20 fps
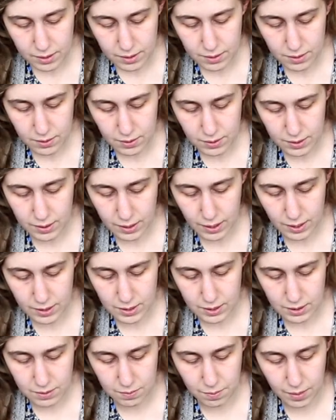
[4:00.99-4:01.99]
so it's not
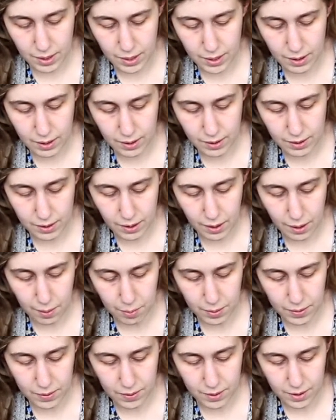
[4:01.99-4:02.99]
just mud on
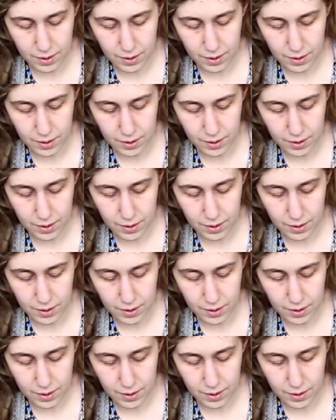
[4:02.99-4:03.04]
top.